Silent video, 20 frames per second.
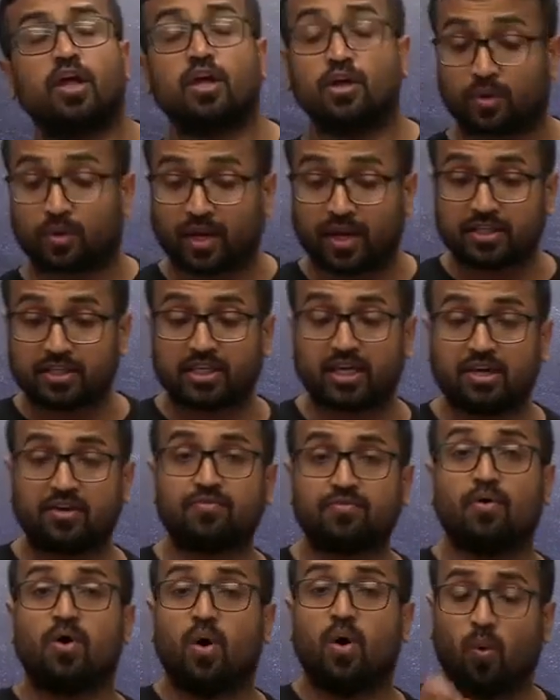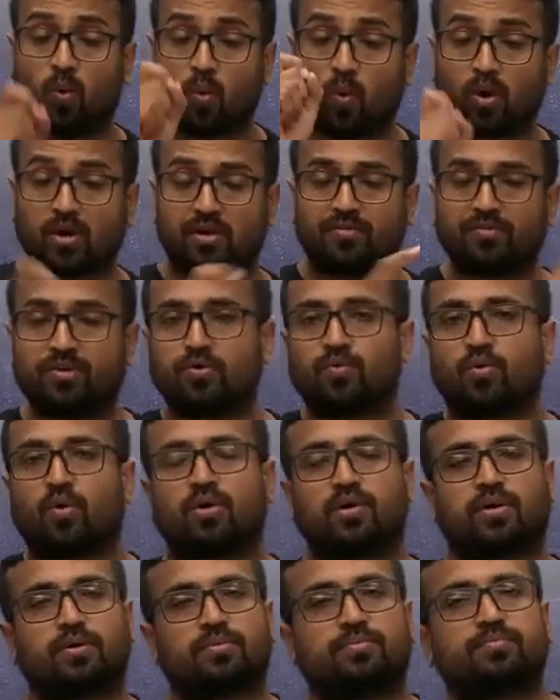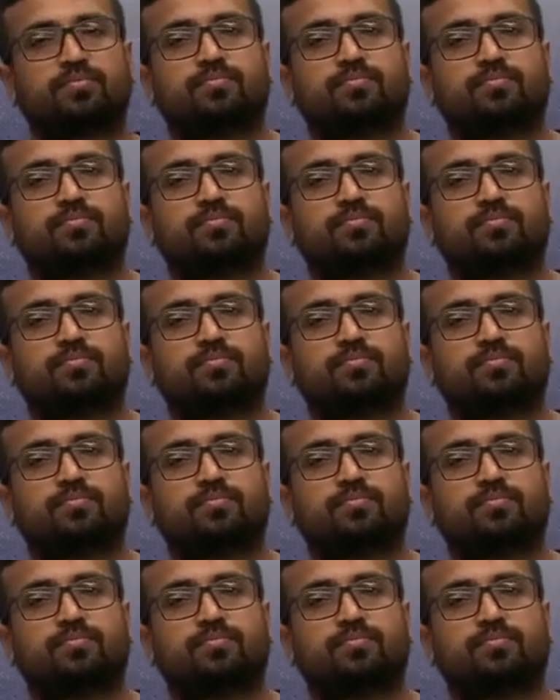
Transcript: You can achieve whatever you want.